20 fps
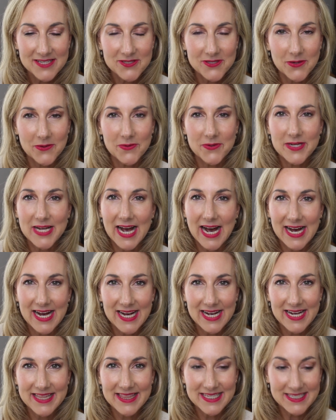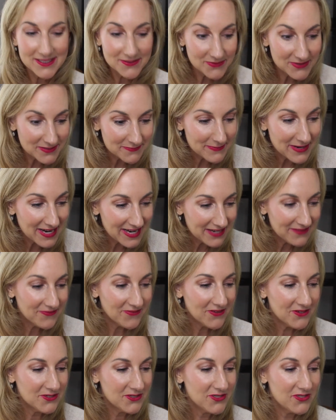So uh, this was my
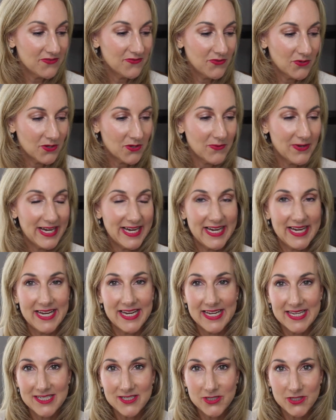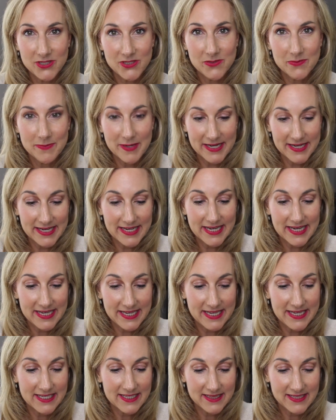first foray into buying
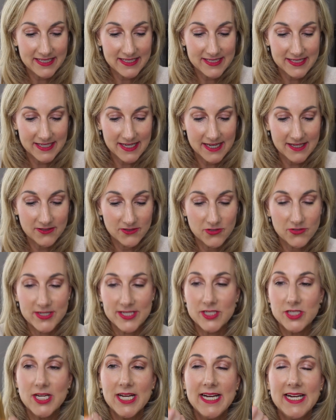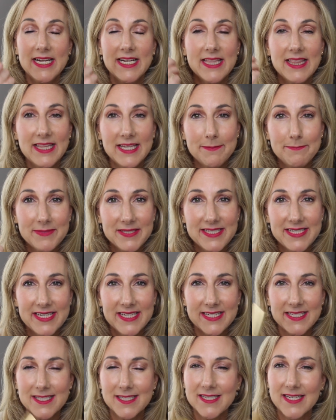any Lisa Eldridge
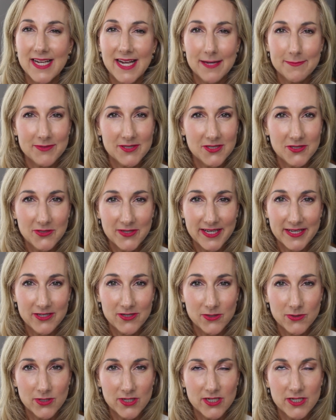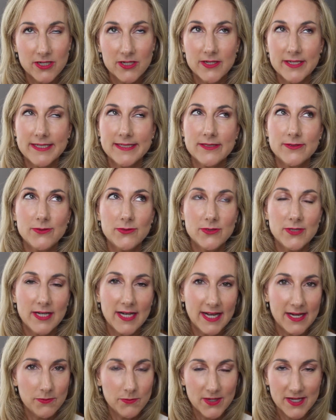Lipsticks, absolutely adore her. And oh,
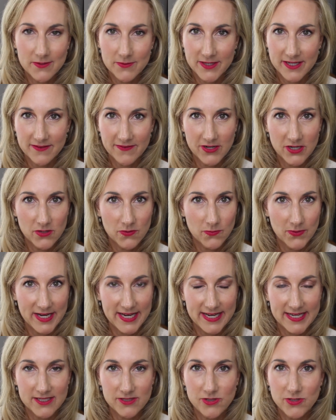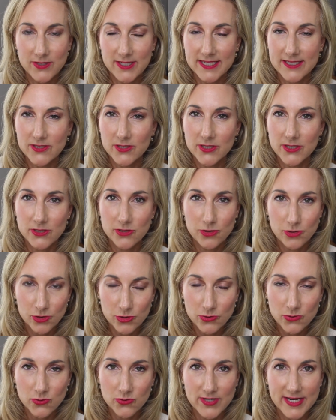I want one of her rings. You guys, her
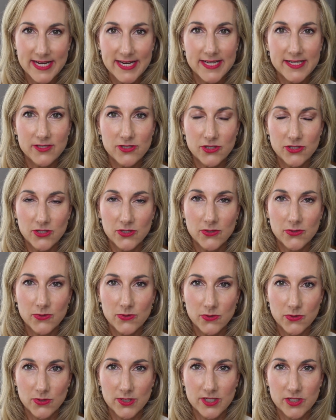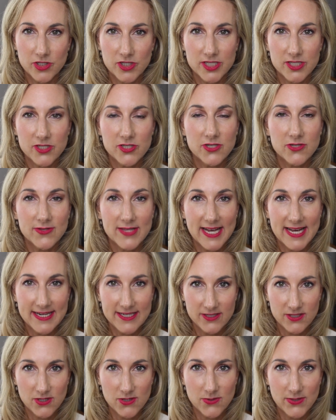jewelry is so gorgeous. So that
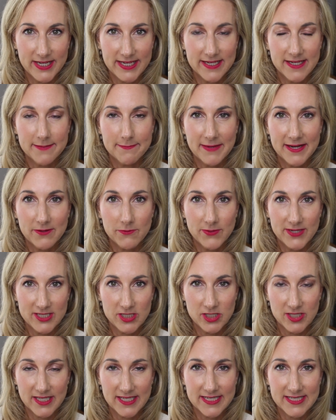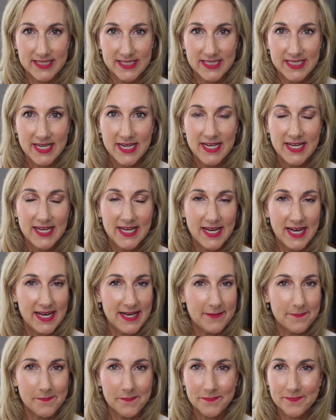is going on my wish list.
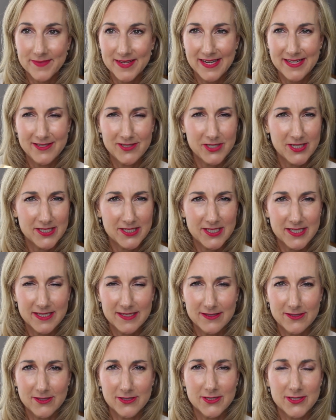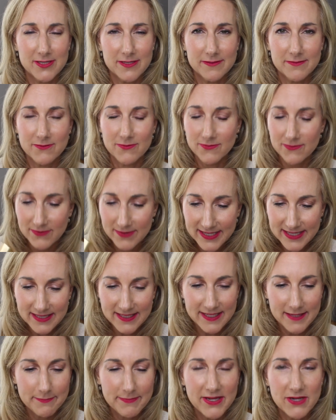Um, it just looks
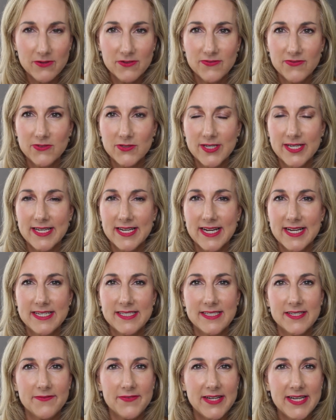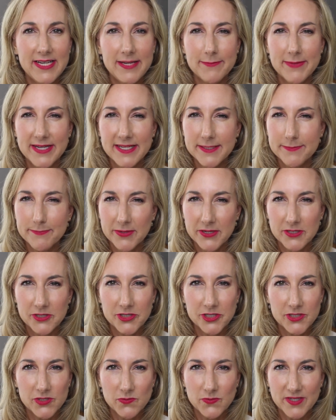really beautiful and nice. If anybody's
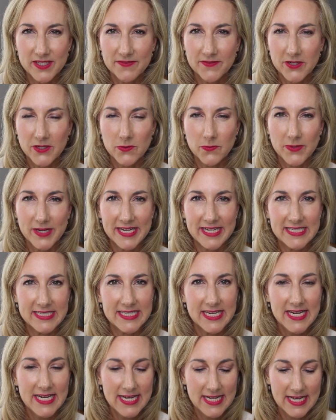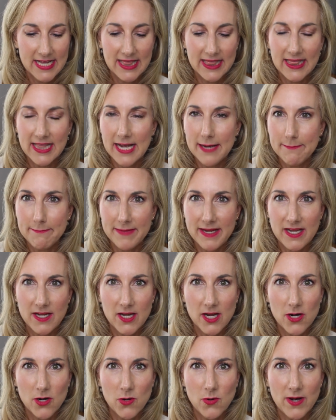purchased one of her rings, let me
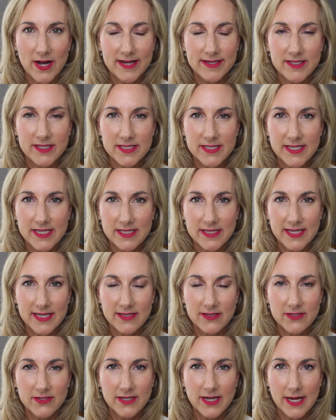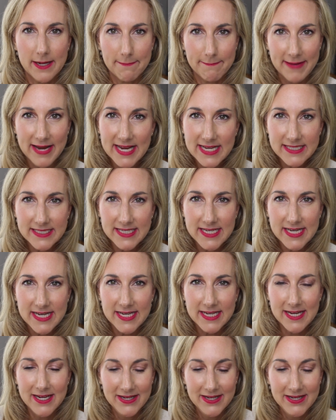know. I just think they look amazing.